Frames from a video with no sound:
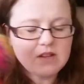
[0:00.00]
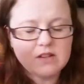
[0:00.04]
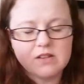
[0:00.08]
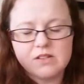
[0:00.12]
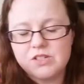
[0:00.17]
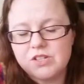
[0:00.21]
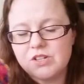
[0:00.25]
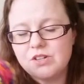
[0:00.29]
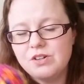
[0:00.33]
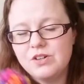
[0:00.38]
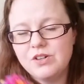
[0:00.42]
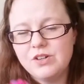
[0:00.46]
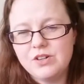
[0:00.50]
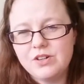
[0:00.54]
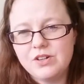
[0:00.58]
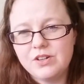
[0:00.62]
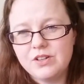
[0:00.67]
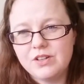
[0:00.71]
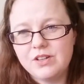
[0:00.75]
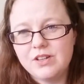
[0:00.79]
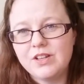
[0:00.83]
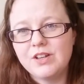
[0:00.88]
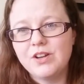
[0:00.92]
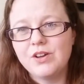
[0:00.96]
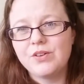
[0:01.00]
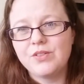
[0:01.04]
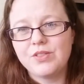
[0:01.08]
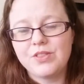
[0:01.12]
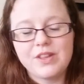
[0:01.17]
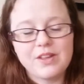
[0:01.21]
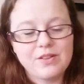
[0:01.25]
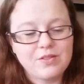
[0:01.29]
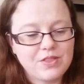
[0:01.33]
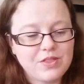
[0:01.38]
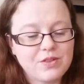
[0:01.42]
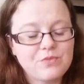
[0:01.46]
So, you know,
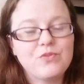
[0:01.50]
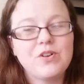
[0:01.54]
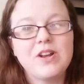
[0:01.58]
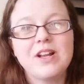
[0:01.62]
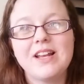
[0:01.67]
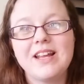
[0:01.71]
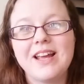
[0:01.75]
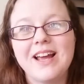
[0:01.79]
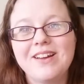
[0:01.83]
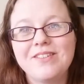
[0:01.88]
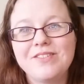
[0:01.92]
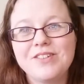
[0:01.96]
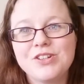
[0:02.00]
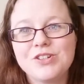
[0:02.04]
they really are